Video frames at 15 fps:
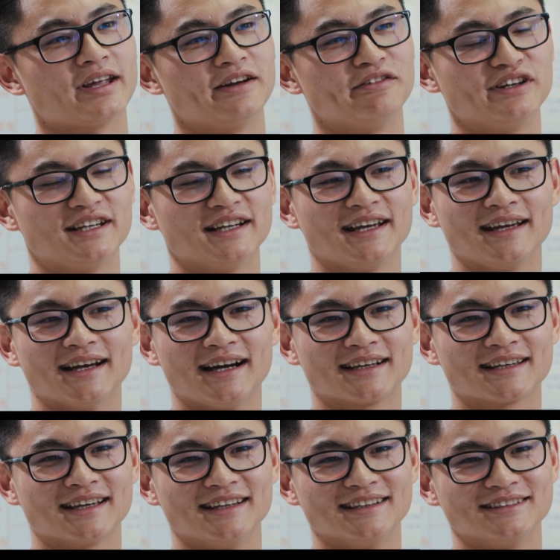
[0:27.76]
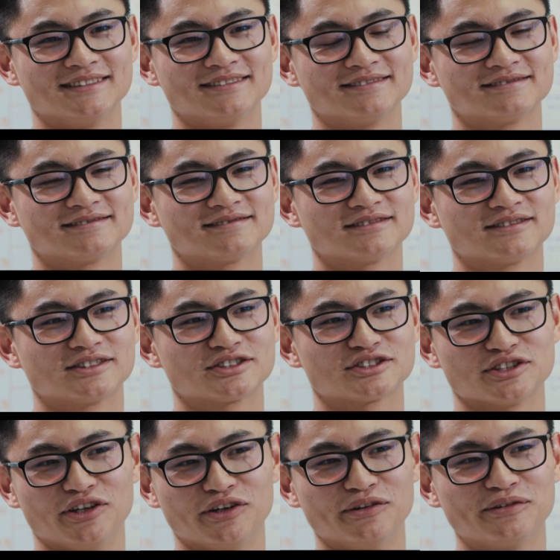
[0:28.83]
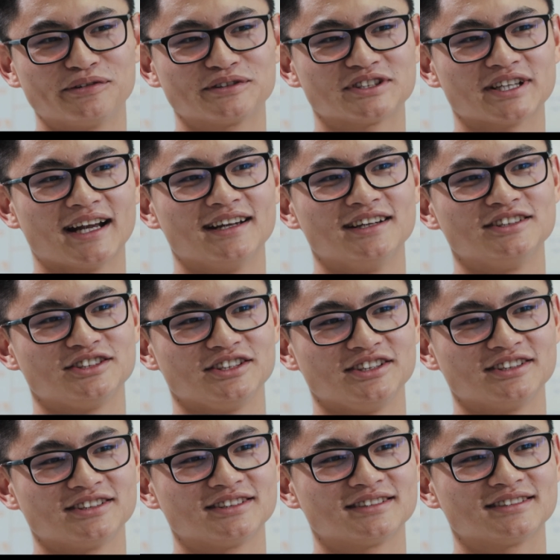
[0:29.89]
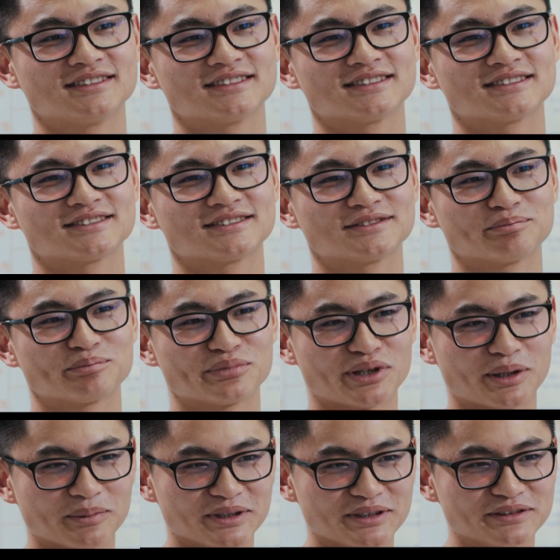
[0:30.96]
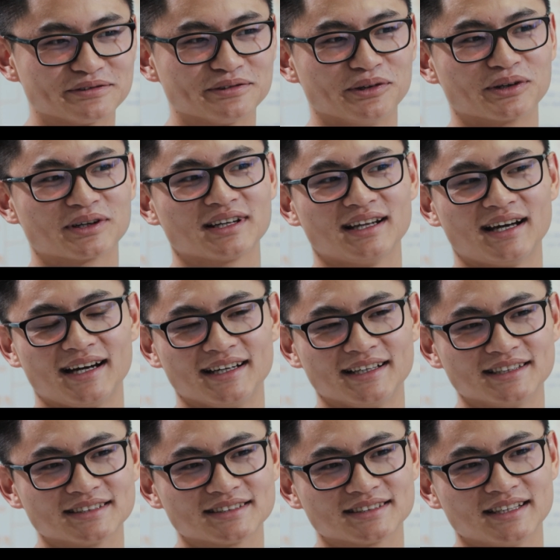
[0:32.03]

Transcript: Every day I can solve challenging problems for clients,